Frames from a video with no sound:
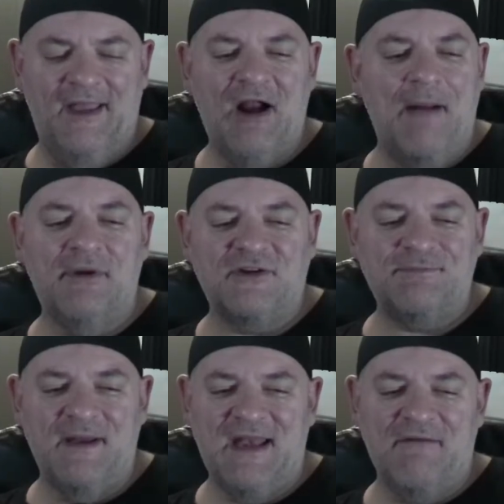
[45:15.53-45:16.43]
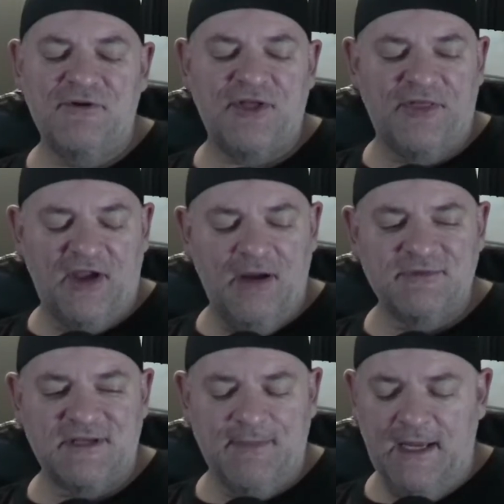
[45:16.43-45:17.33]
here, I'm going to spend everything that
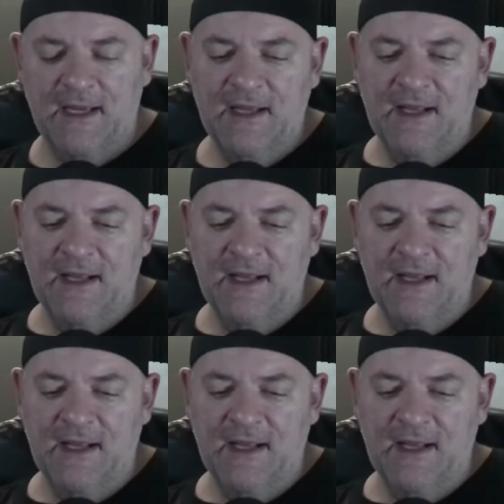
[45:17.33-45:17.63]
comes to me,